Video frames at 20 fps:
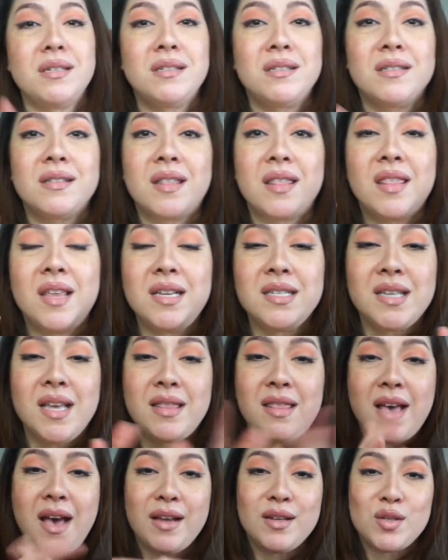and things
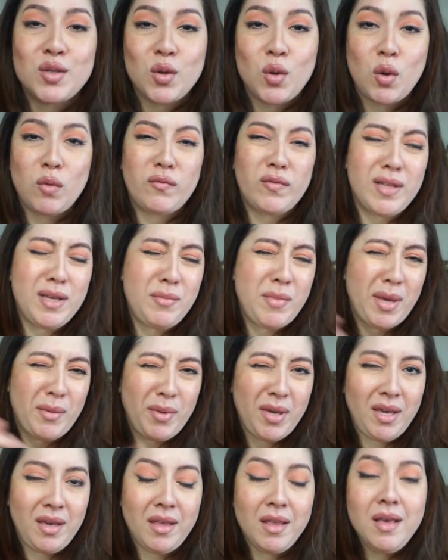like that. So hopefully
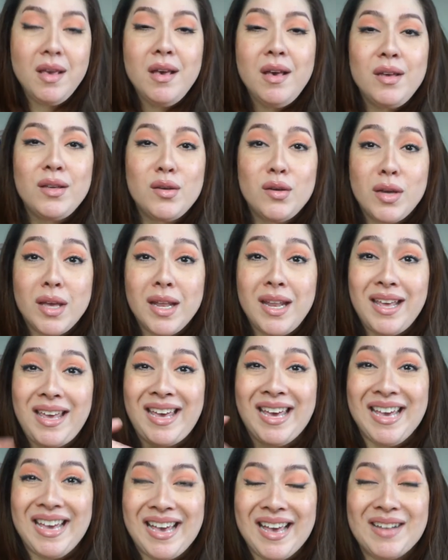maybe you'll get a
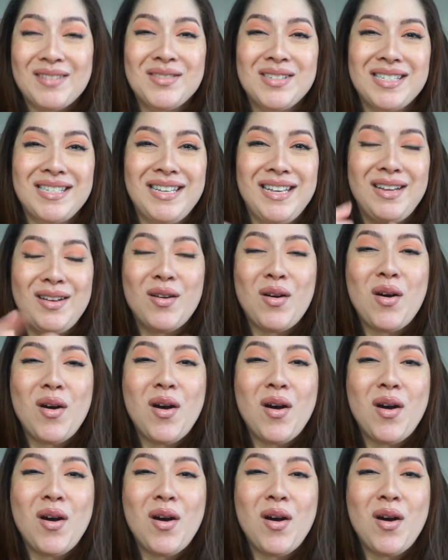kick out of seeing